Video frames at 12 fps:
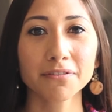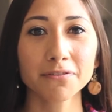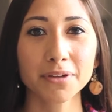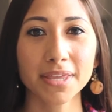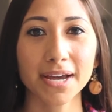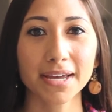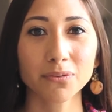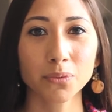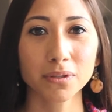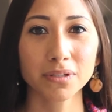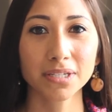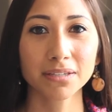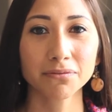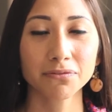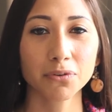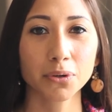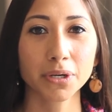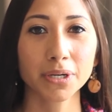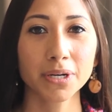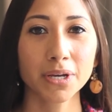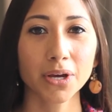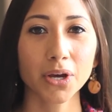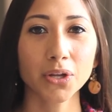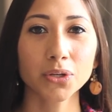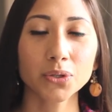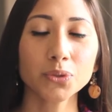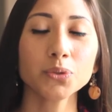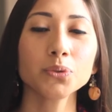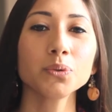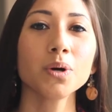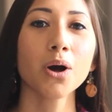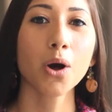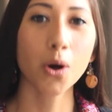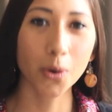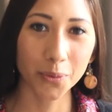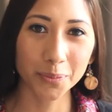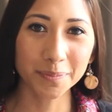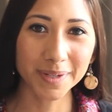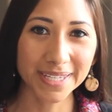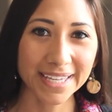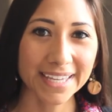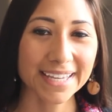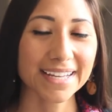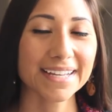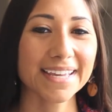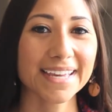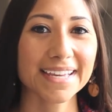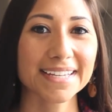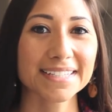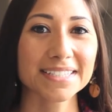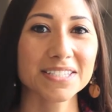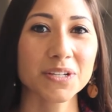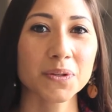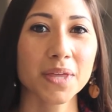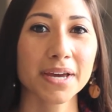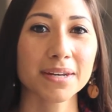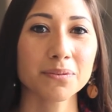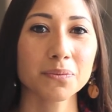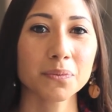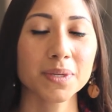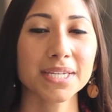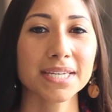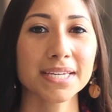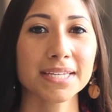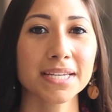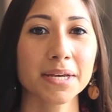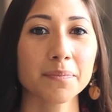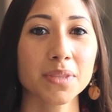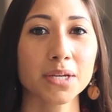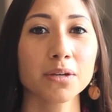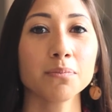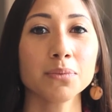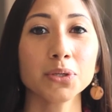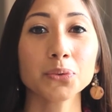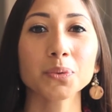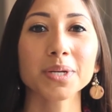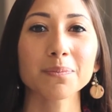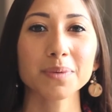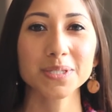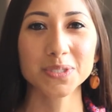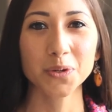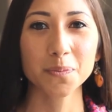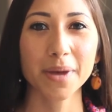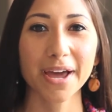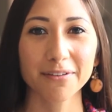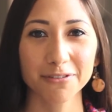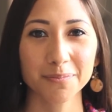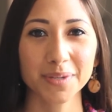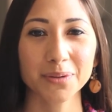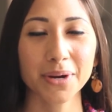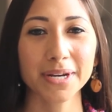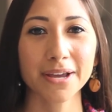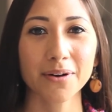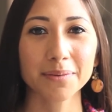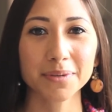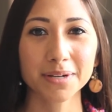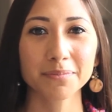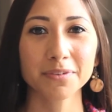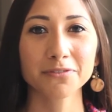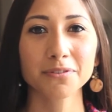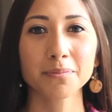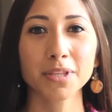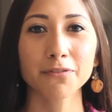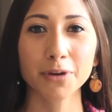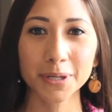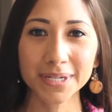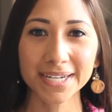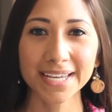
for that. We're looking for a new home and so that we can, um, the commute wouldn't be so bad for me. Right now I'm coming from La Verne